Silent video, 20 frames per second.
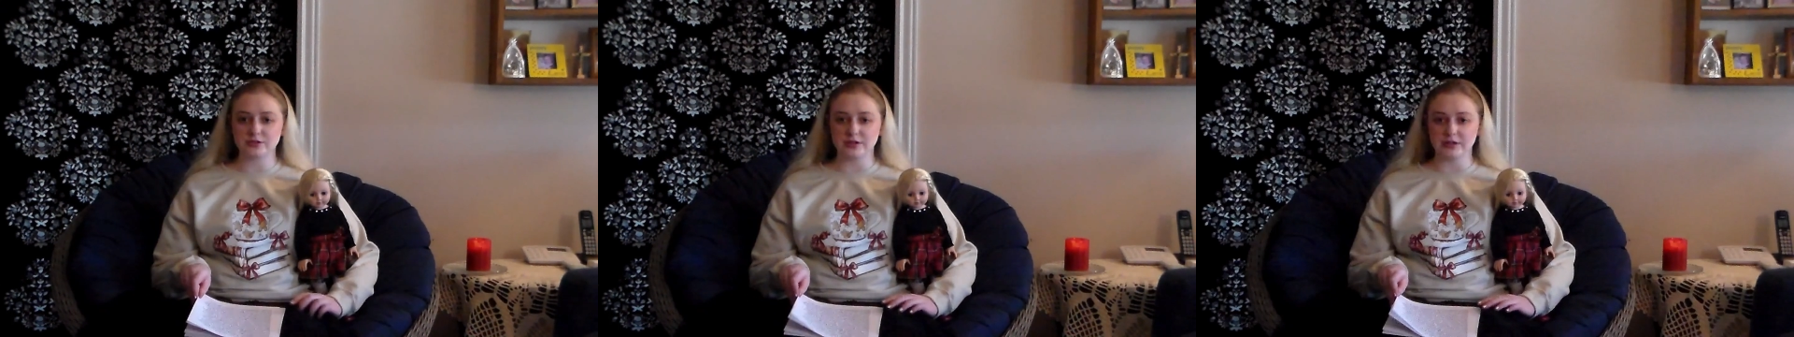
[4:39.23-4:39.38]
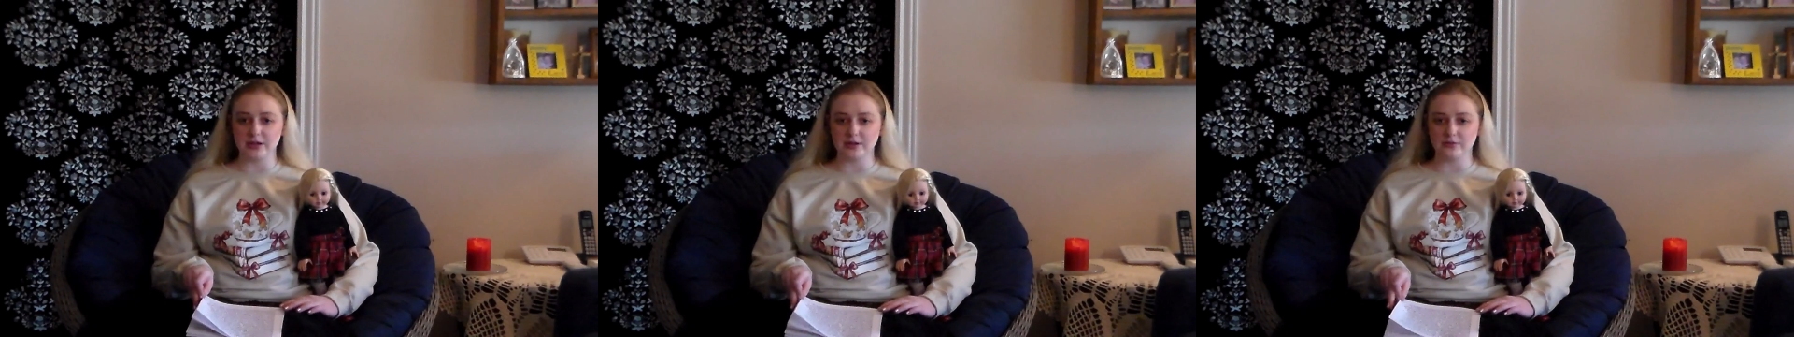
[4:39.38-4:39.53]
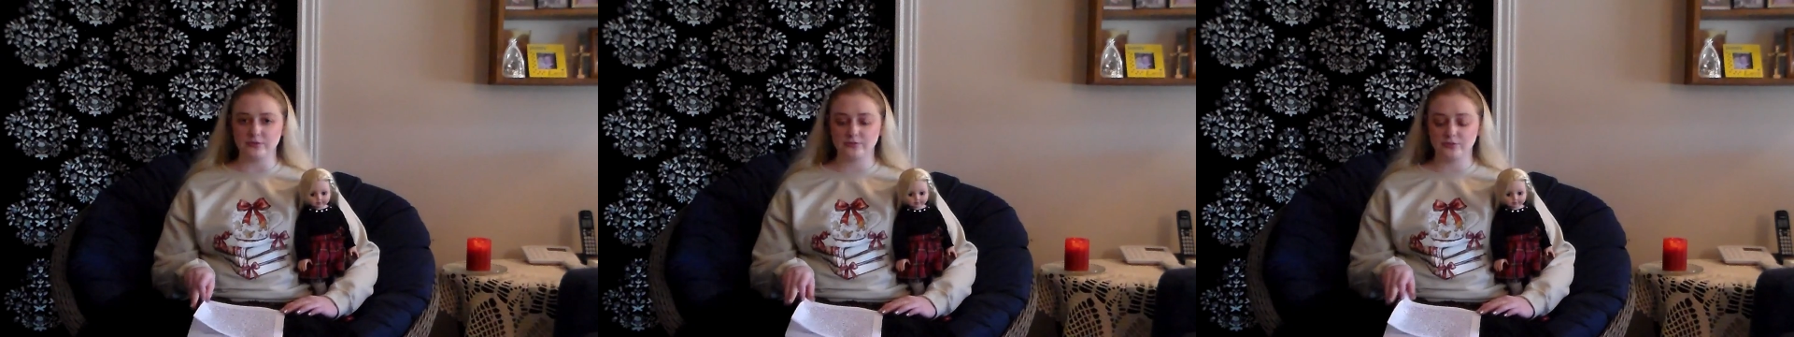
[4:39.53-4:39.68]

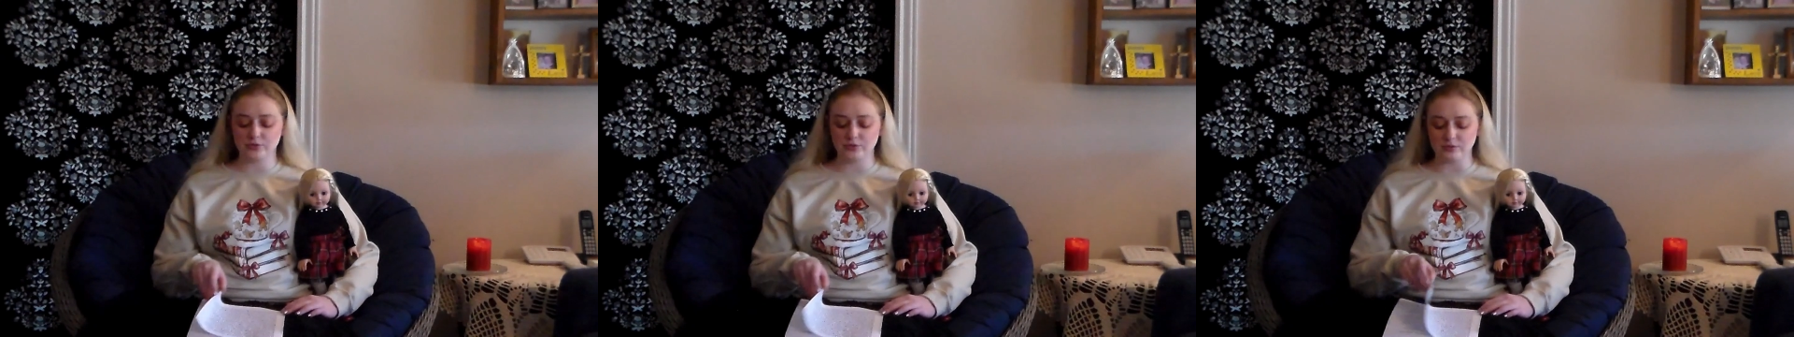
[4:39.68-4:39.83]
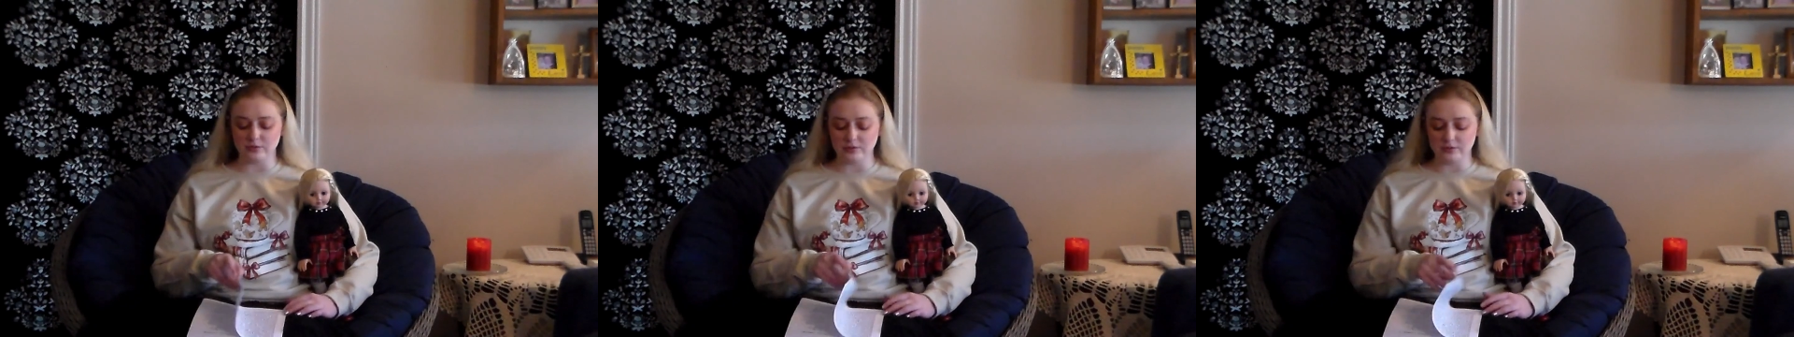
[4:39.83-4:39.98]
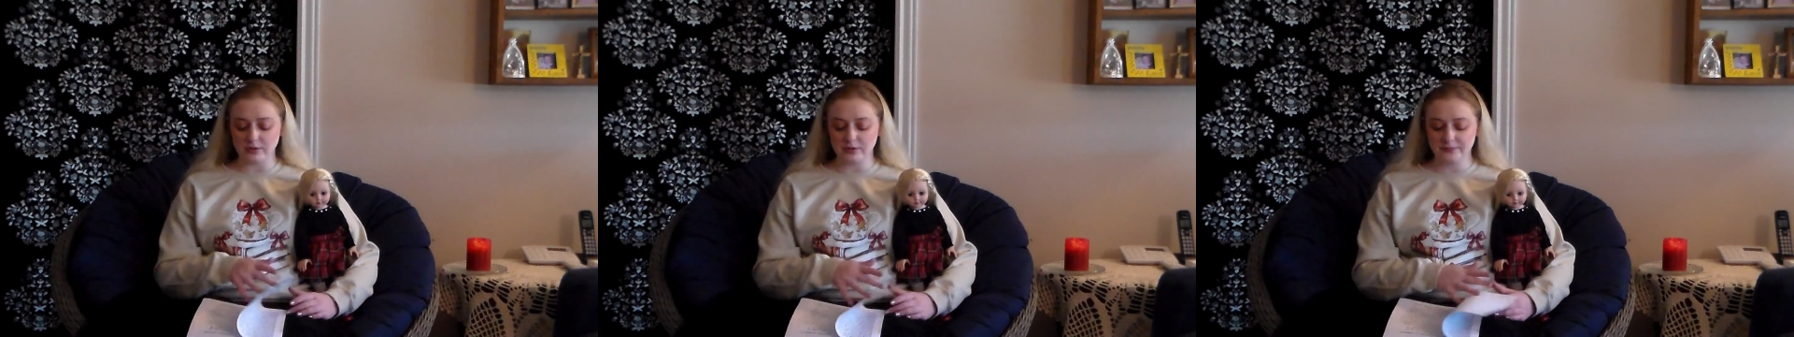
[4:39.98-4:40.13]
to get
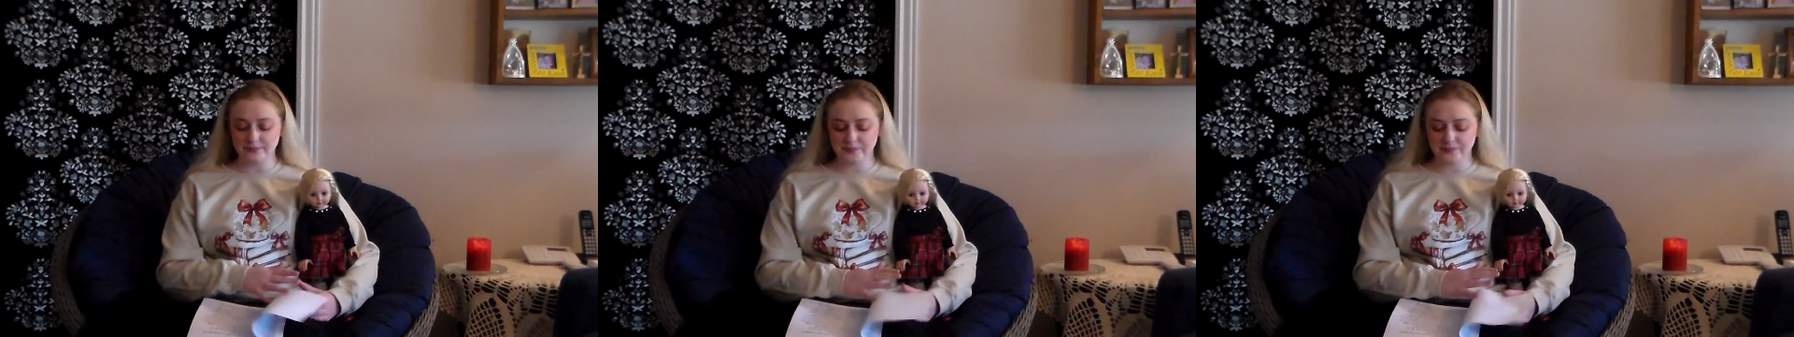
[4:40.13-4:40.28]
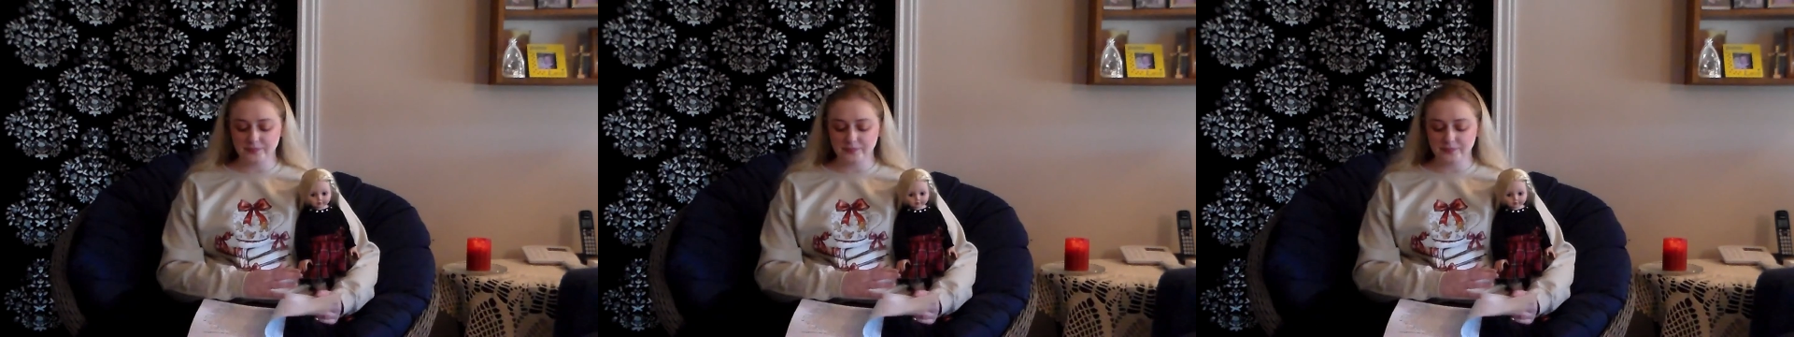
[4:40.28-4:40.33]
food.